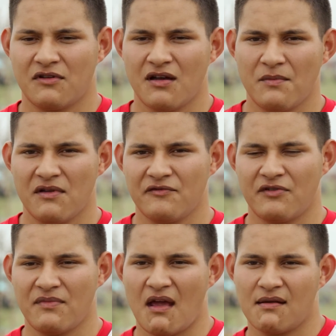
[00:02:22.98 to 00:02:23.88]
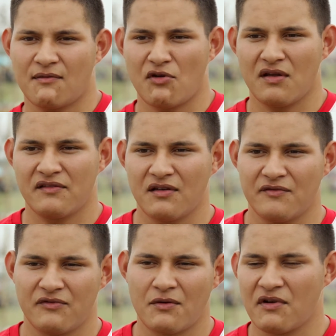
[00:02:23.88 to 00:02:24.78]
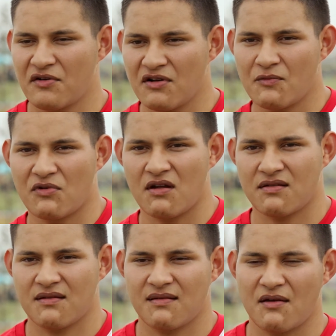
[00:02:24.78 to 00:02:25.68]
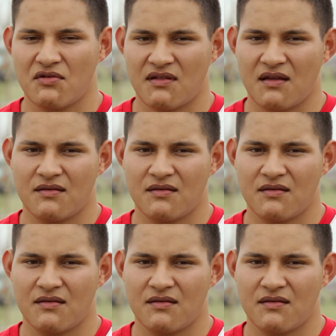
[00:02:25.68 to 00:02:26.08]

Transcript: Coming from that experience of the recruiting process, I would say